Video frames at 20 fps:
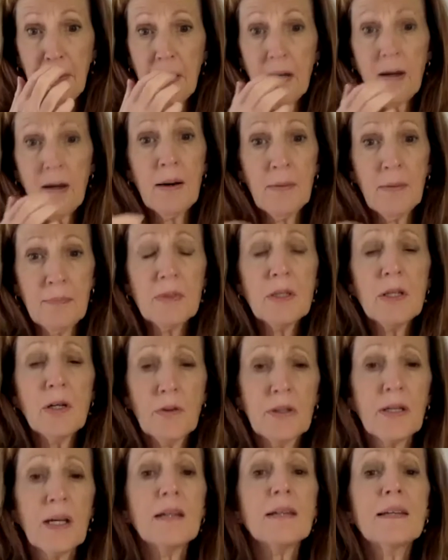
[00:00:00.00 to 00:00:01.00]

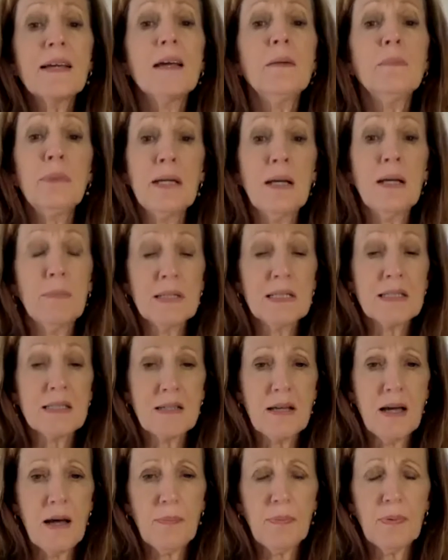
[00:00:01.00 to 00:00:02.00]
can be a
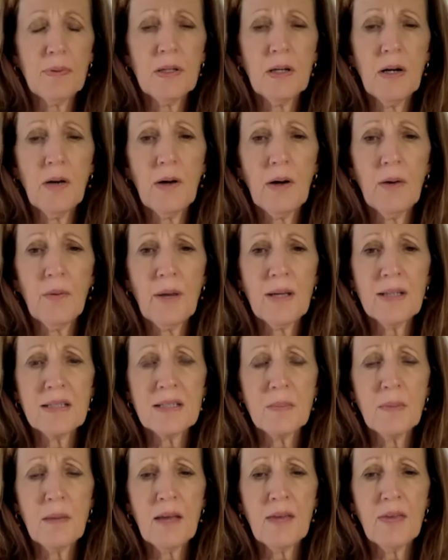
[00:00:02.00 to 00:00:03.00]
misstep, a
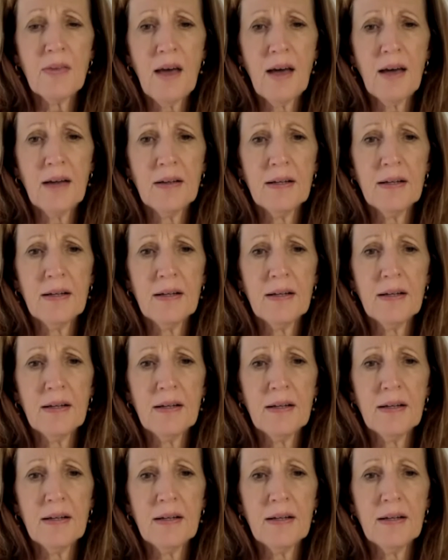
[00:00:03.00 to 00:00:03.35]
resume that